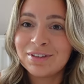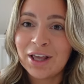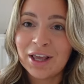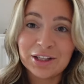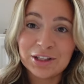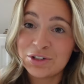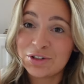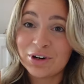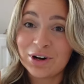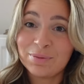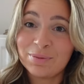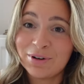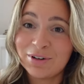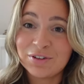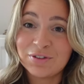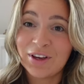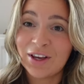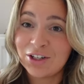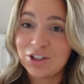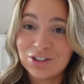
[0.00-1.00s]
Instagram
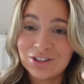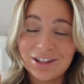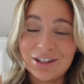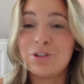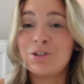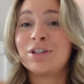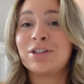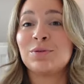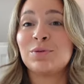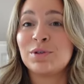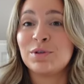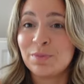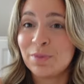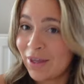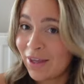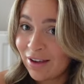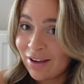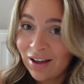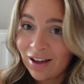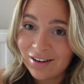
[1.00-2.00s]
notification literally as we
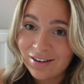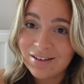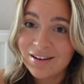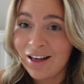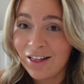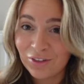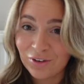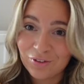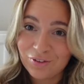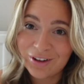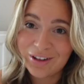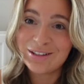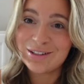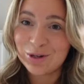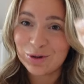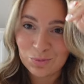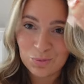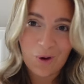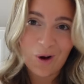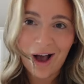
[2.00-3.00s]
speak, another
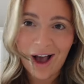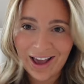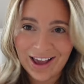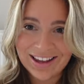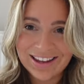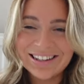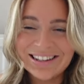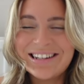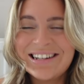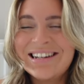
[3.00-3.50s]
reason why.